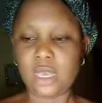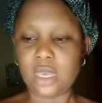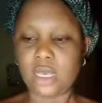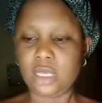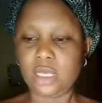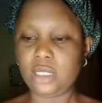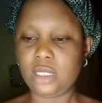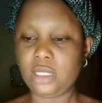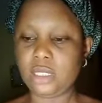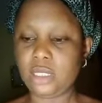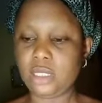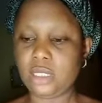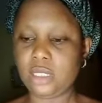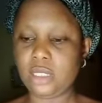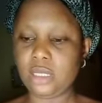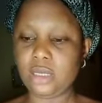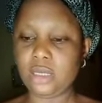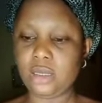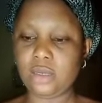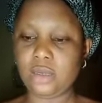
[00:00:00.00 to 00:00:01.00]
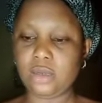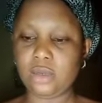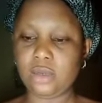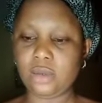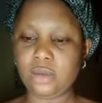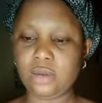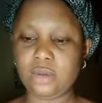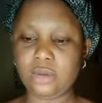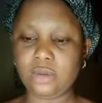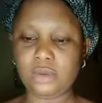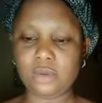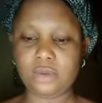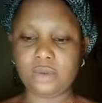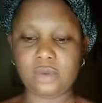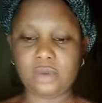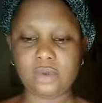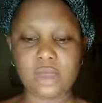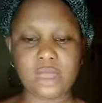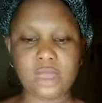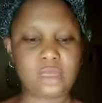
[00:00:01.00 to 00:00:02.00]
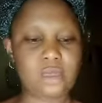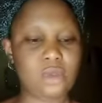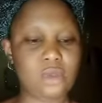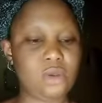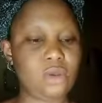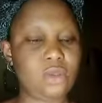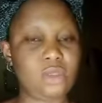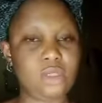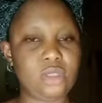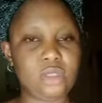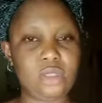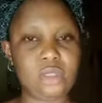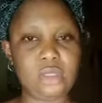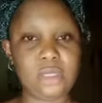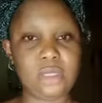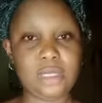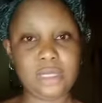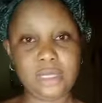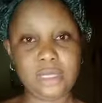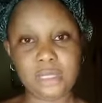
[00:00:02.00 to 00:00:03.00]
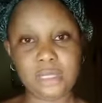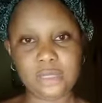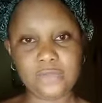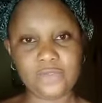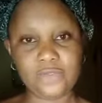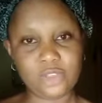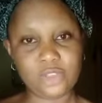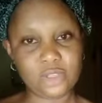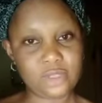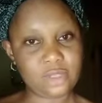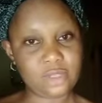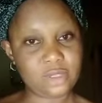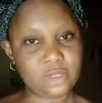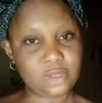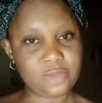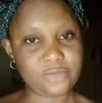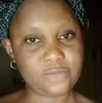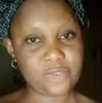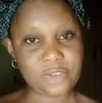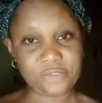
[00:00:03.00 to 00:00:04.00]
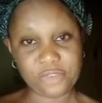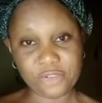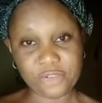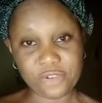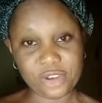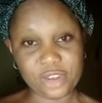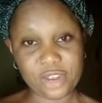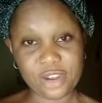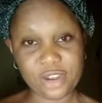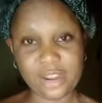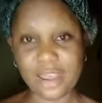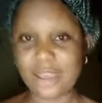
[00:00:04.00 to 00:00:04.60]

This I got this for just 500 naira.